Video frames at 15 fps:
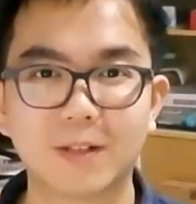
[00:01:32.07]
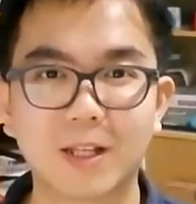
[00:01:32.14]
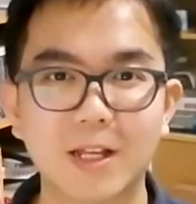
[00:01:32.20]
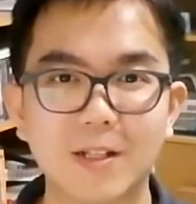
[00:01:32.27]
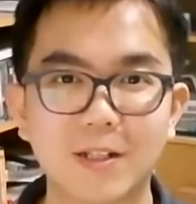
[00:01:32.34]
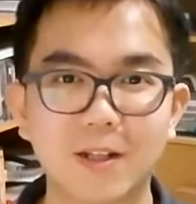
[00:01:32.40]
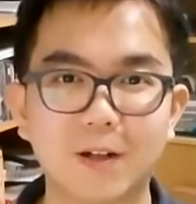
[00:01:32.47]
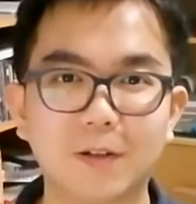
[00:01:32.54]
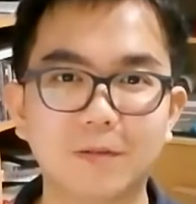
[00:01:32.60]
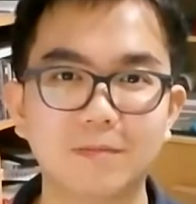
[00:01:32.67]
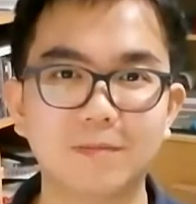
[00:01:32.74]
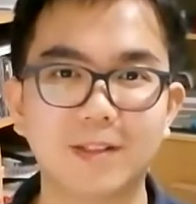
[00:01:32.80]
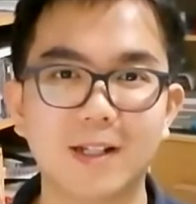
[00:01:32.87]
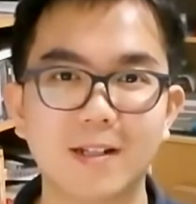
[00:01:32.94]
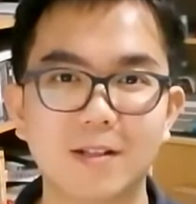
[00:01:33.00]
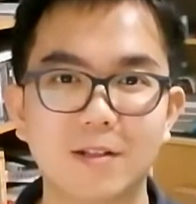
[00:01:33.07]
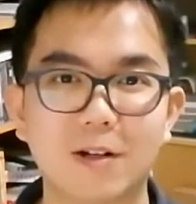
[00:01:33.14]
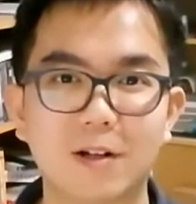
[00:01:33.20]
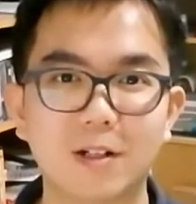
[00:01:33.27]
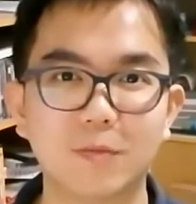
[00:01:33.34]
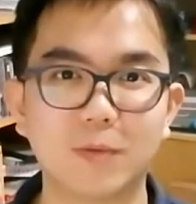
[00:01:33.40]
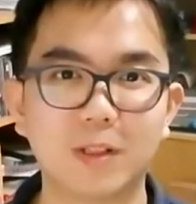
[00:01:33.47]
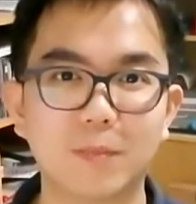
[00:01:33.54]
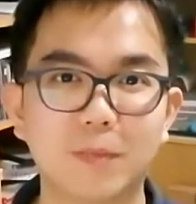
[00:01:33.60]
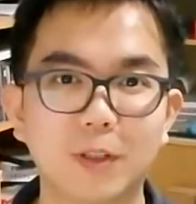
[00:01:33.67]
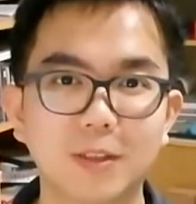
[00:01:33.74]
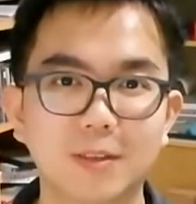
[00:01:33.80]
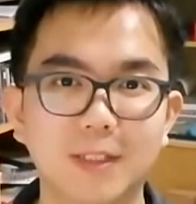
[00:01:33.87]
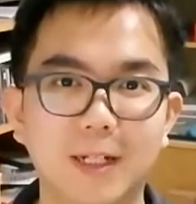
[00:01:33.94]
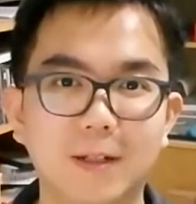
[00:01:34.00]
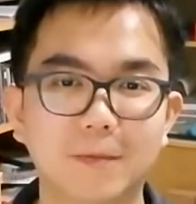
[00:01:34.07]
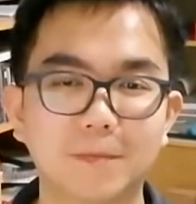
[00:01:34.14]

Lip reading: So let's start with the book now.